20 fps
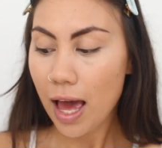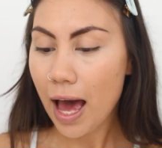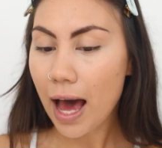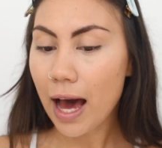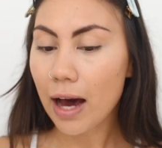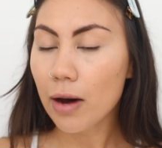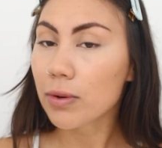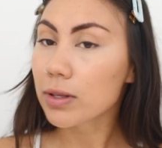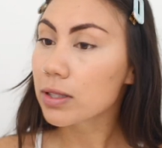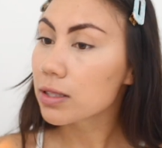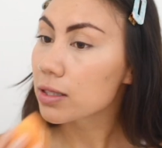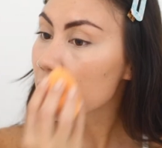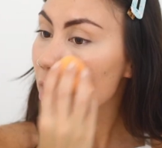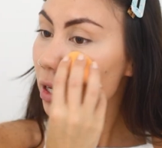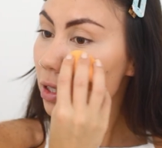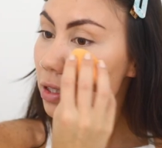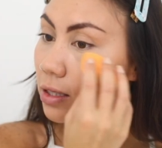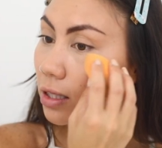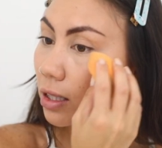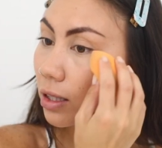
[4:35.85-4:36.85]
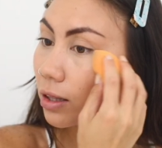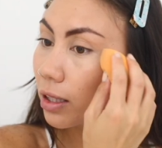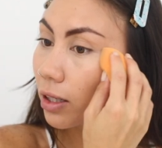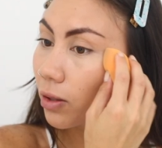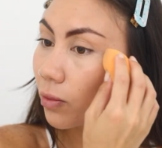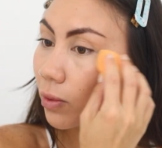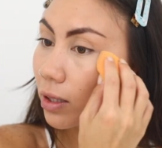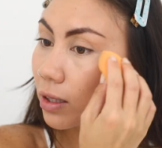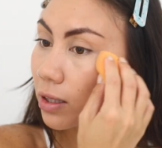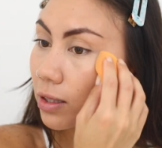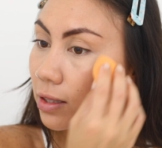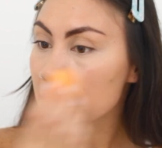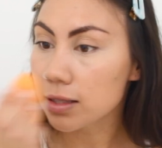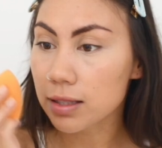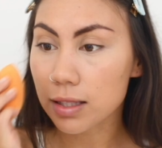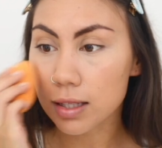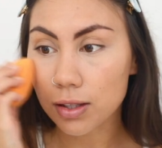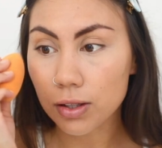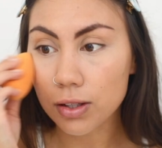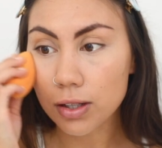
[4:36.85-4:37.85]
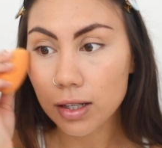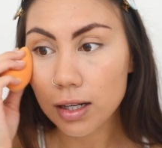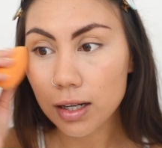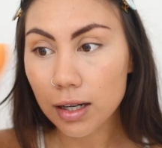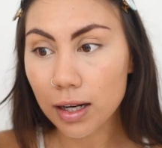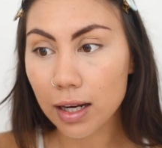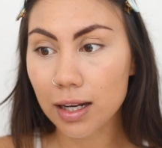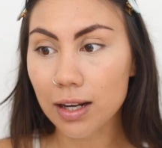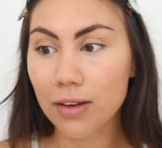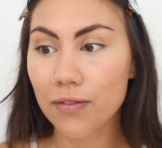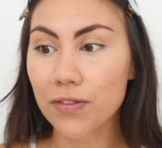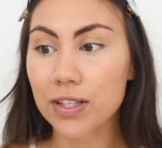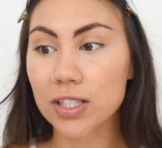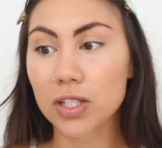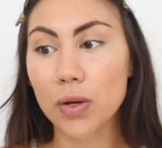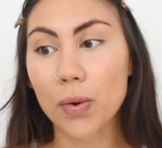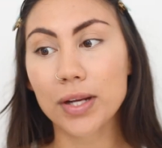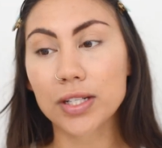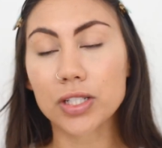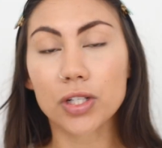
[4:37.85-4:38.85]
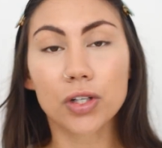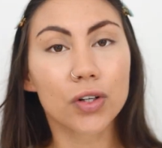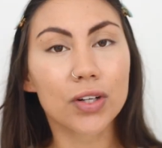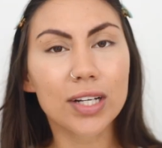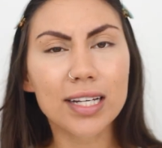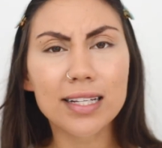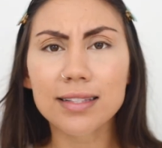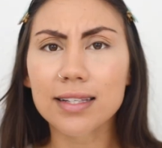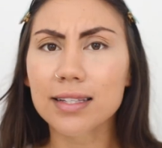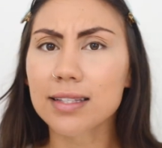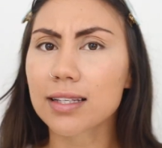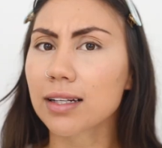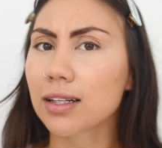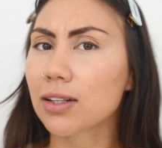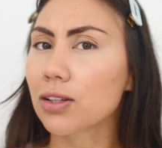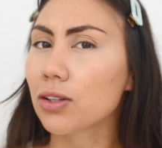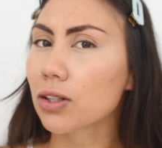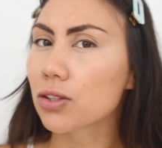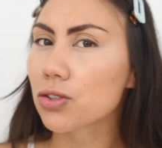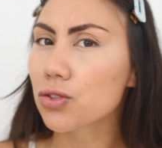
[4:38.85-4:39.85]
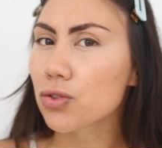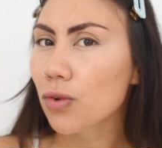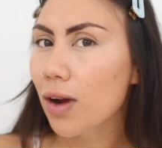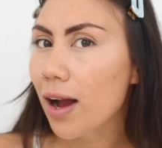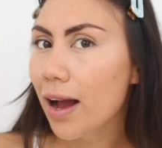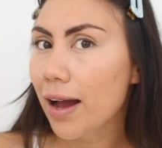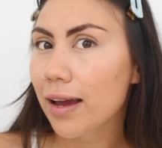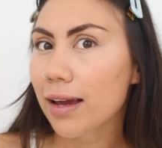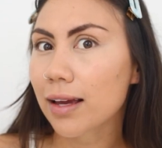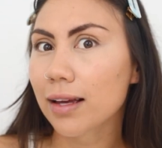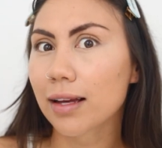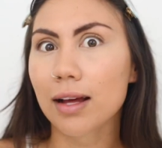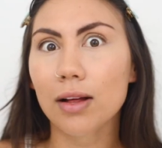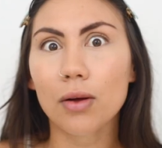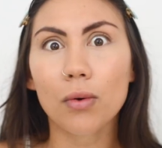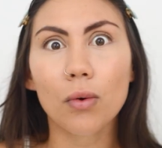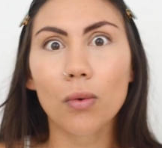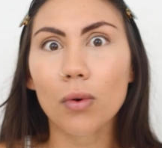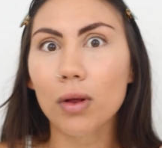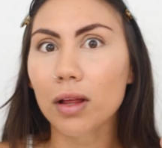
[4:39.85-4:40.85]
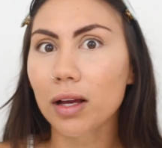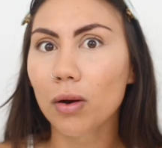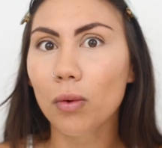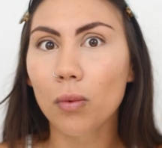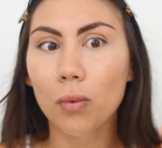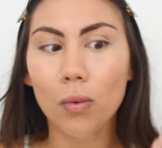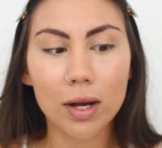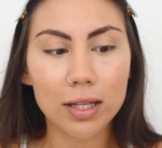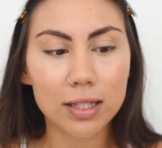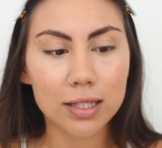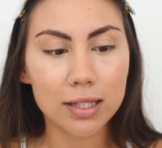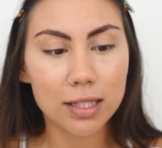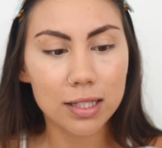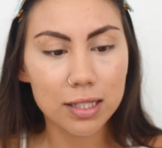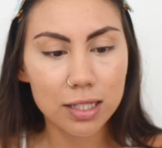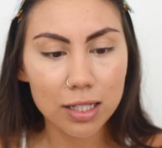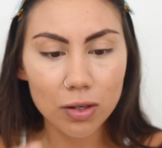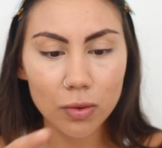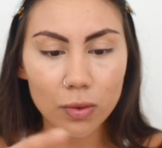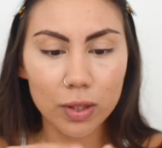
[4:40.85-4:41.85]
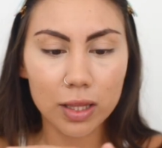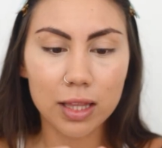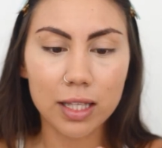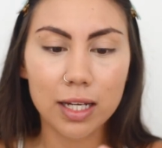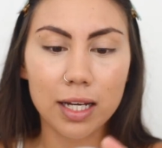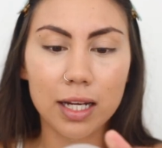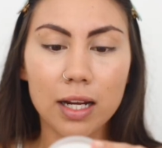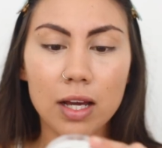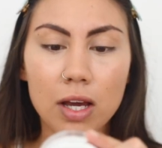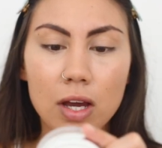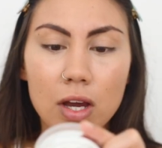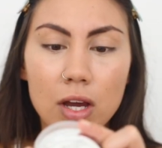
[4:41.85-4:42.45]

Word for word: how it sets liquid concealer and if it's going to crease, is it going to look drying, what's the deal with it?